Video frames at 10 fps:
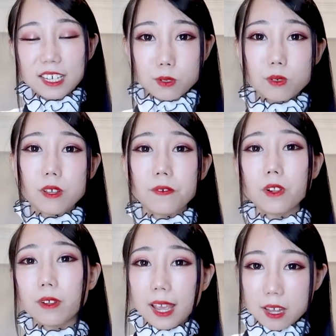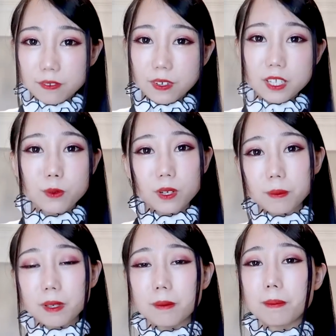So the following outfit
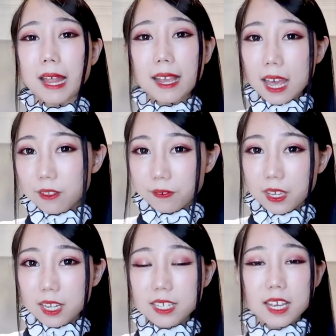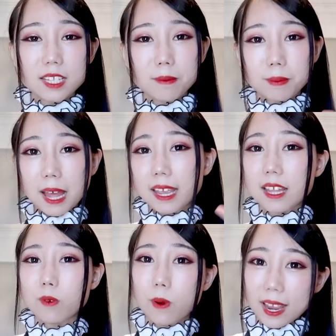will be black outfit and a black
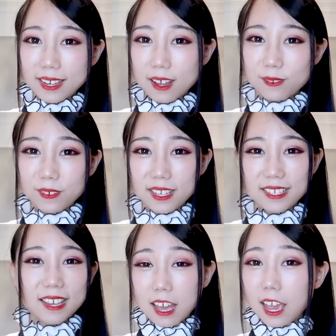and white outfit.